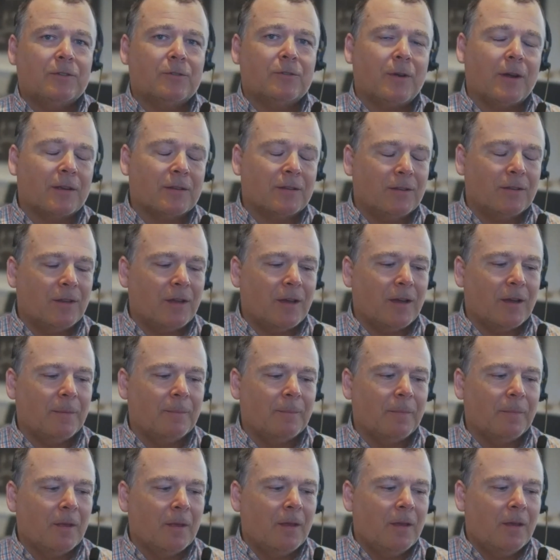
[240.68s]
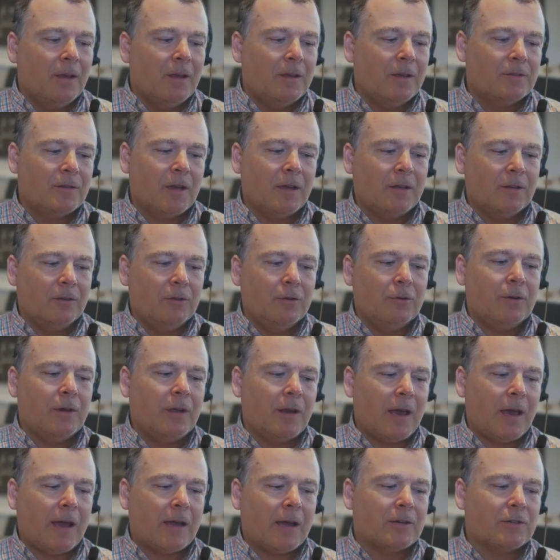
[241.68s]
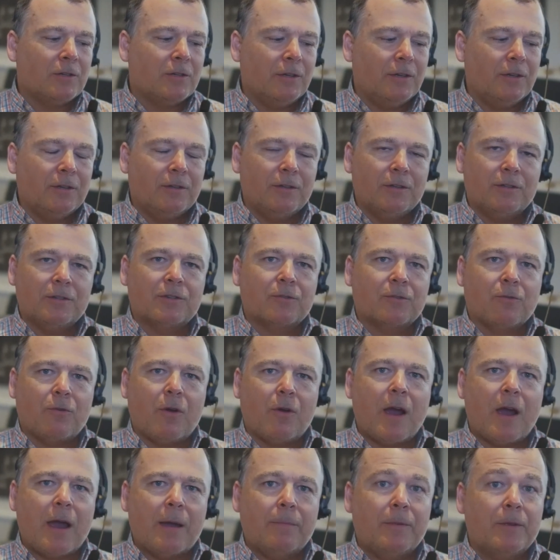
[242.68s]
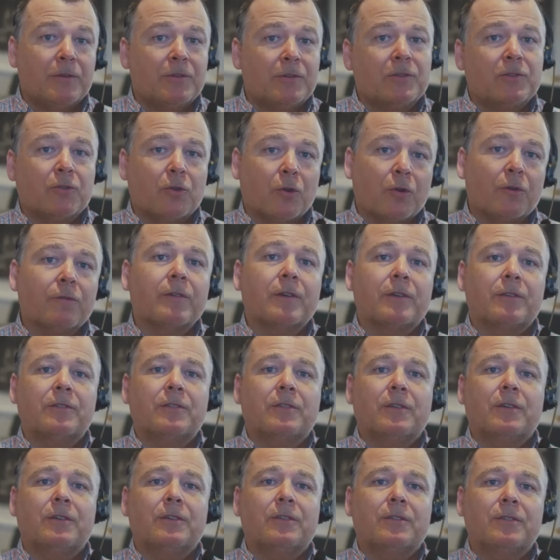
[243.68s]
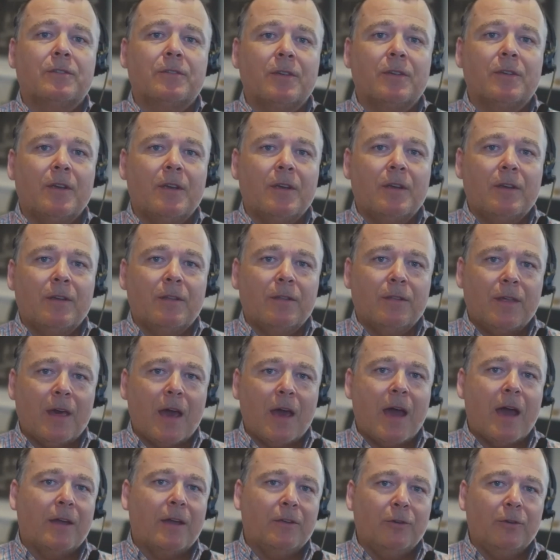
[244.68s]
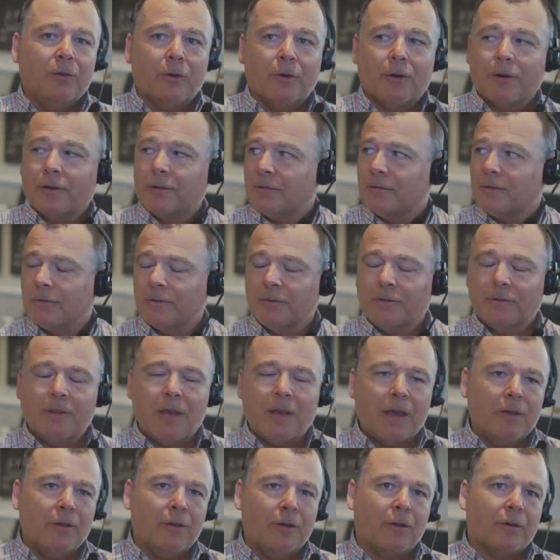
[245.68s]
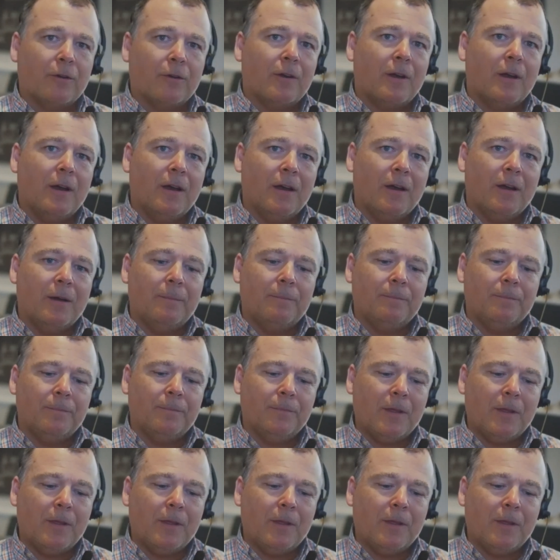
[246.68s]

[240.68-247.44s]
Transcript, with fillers: track today, is that you can actually describe the services that your that your uh,